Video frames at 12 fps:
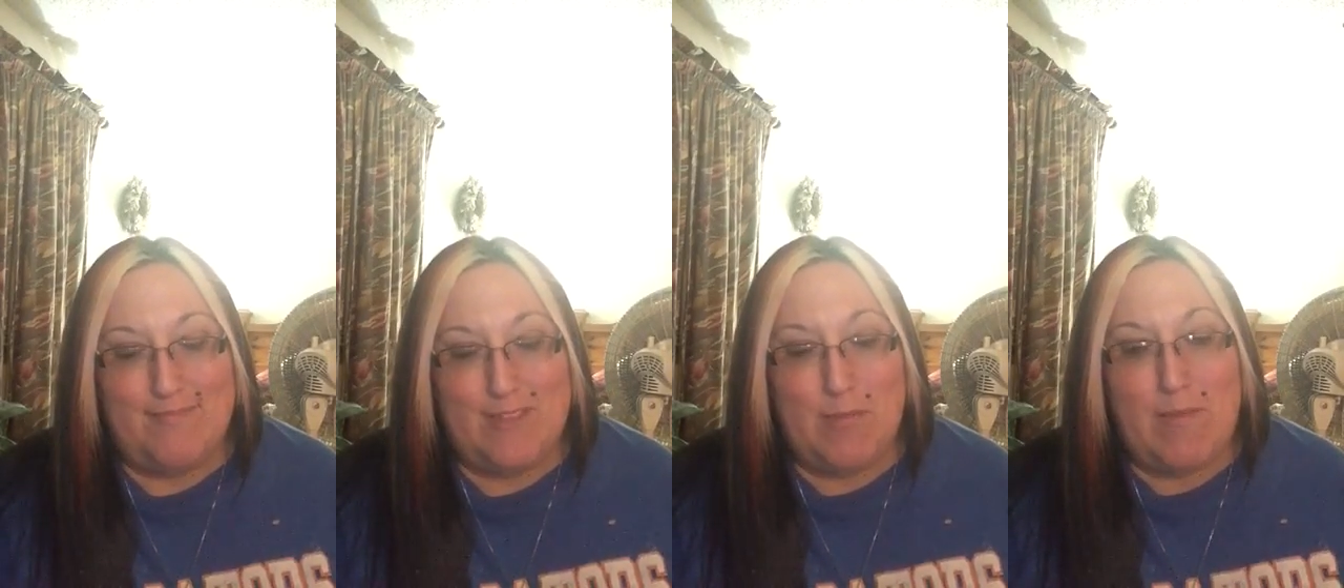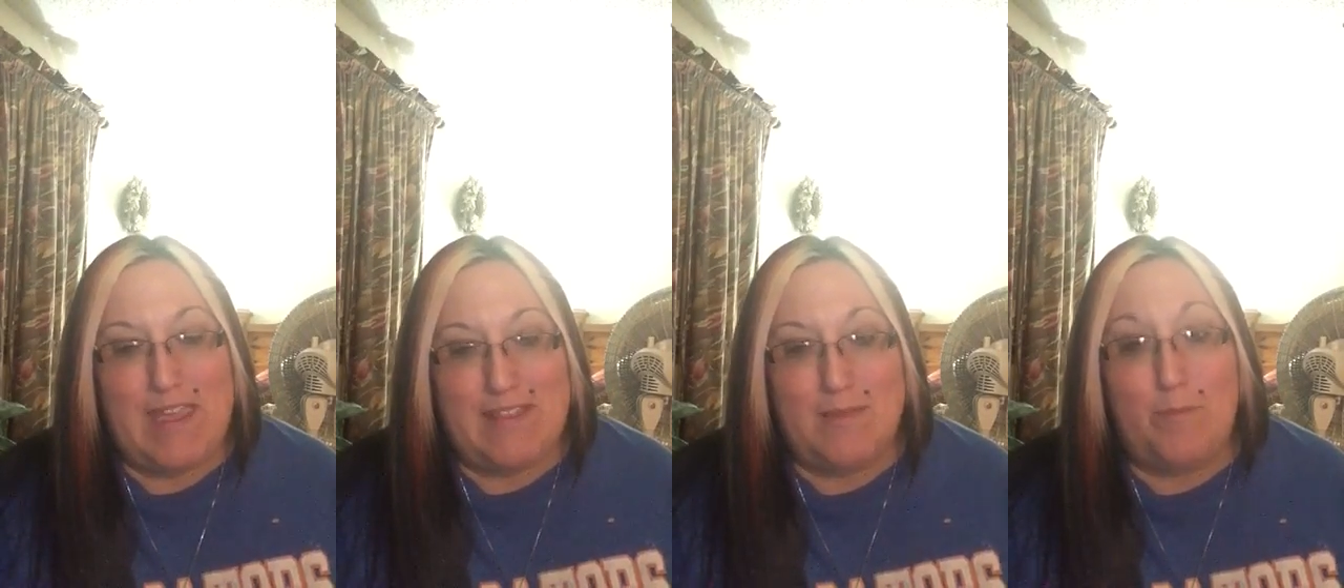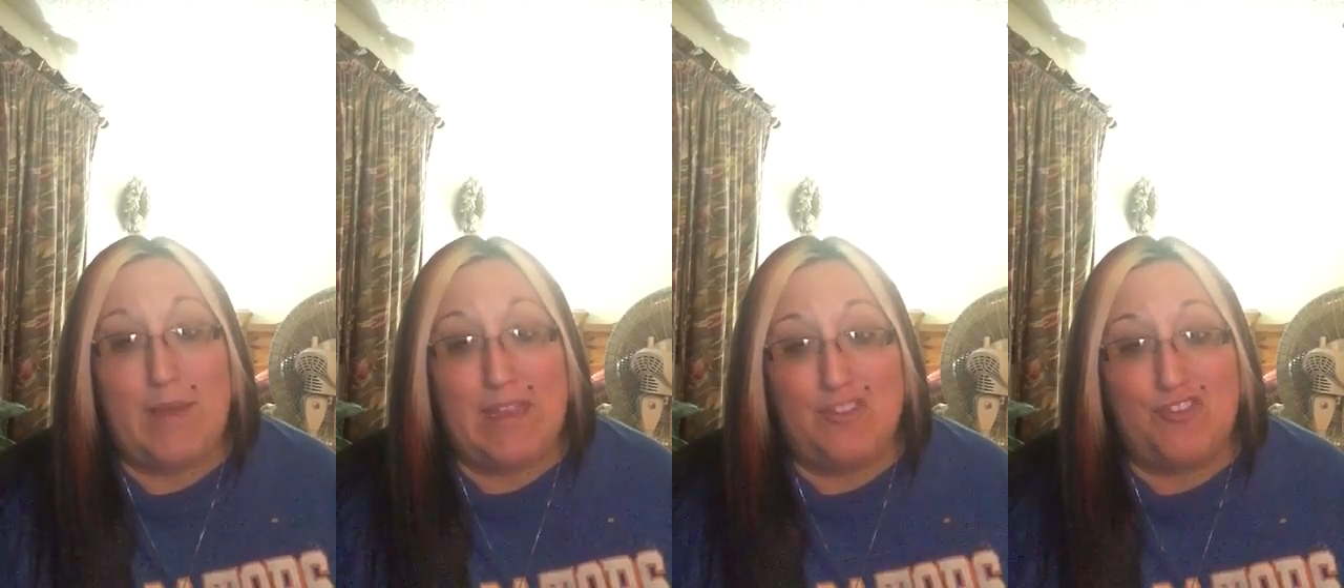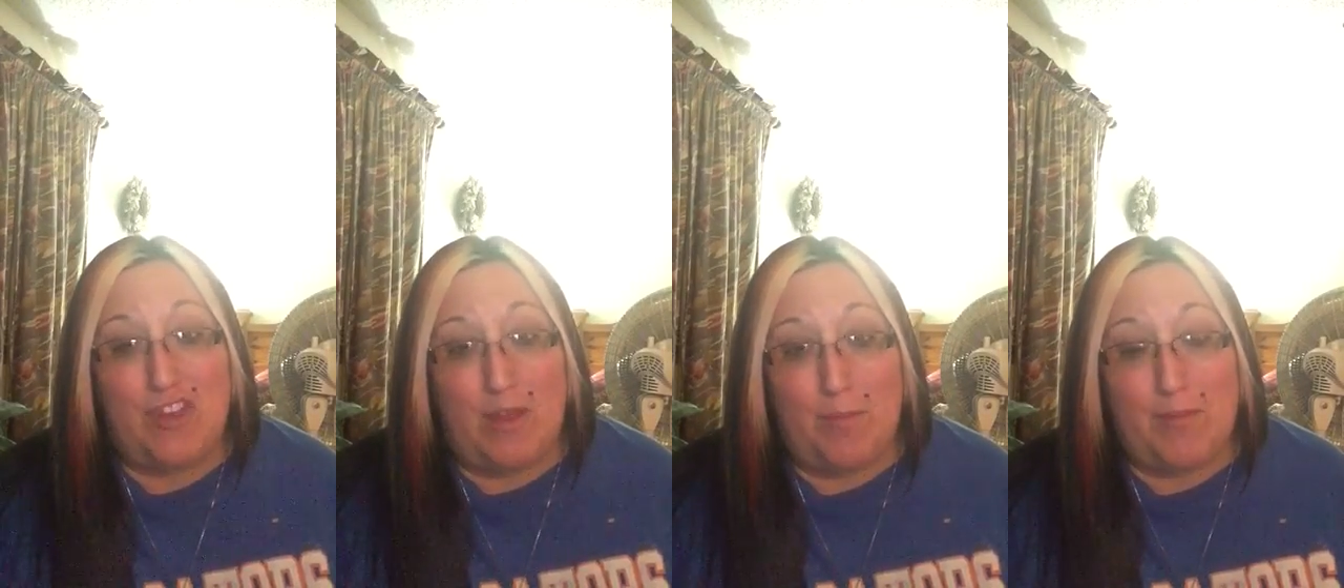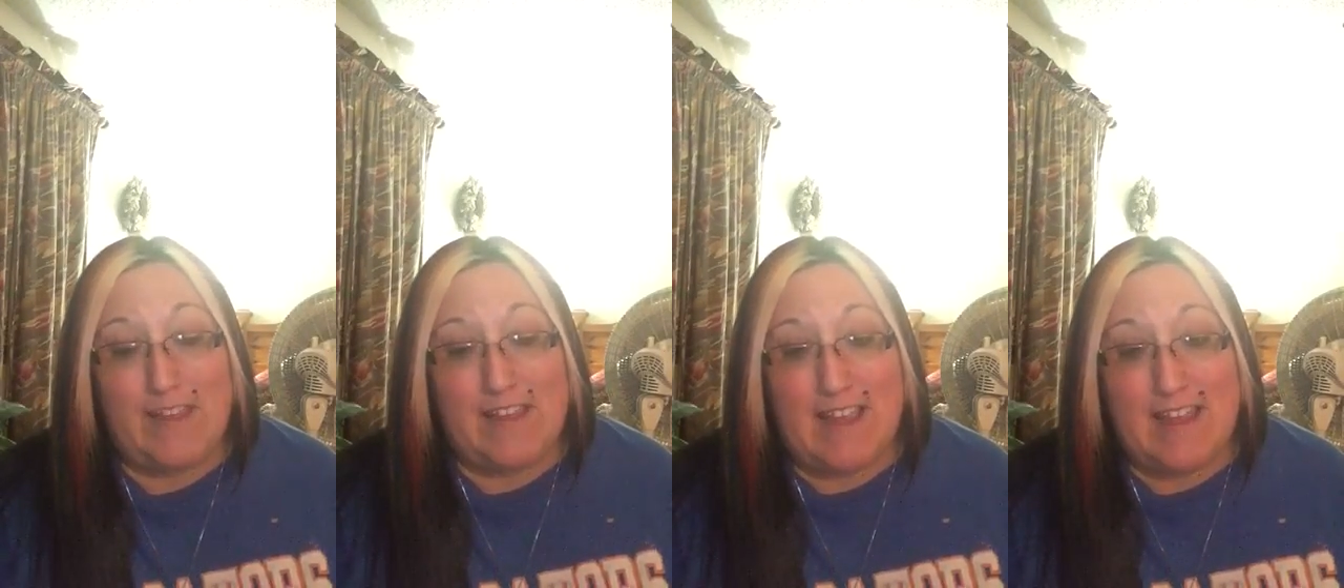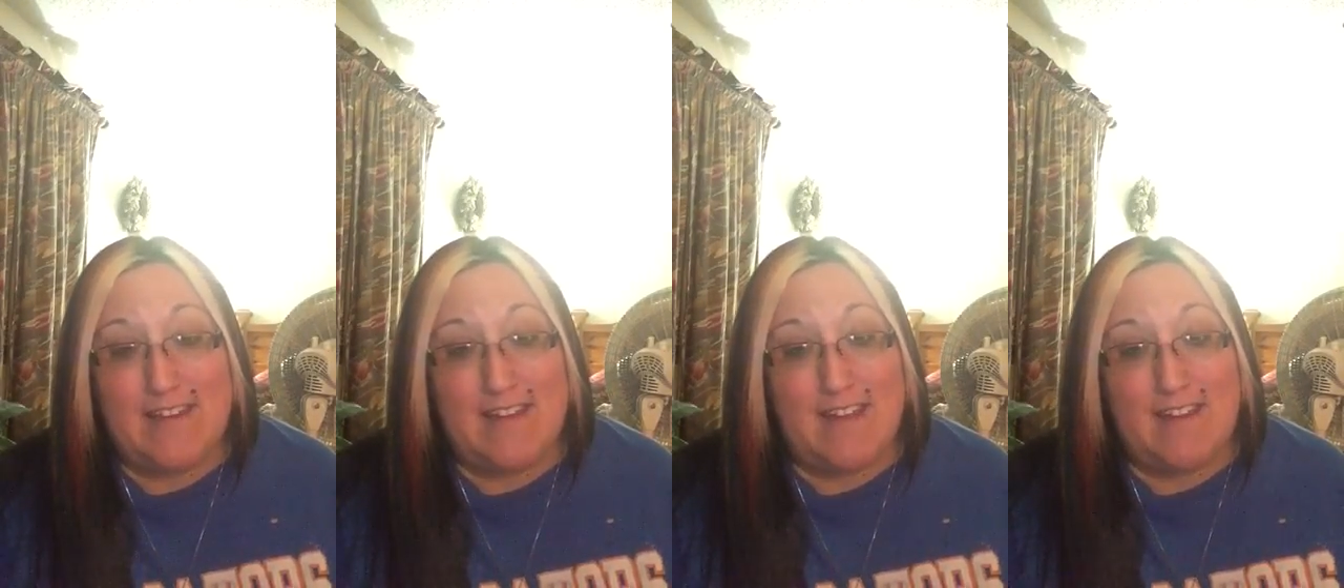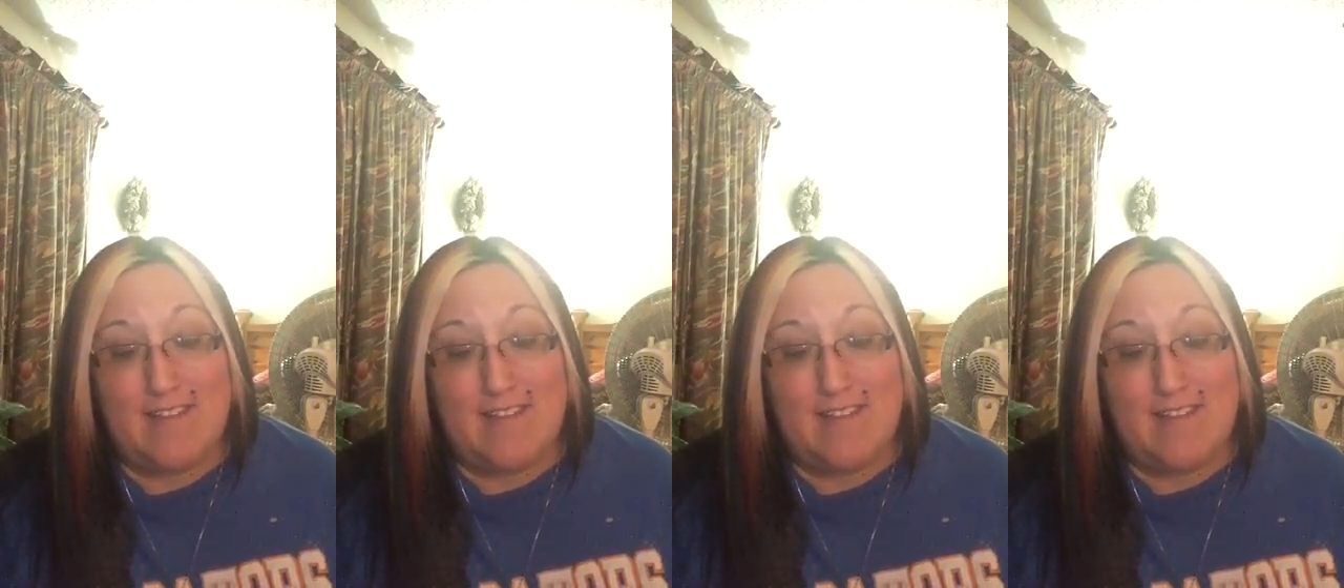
you made the big jump like I did.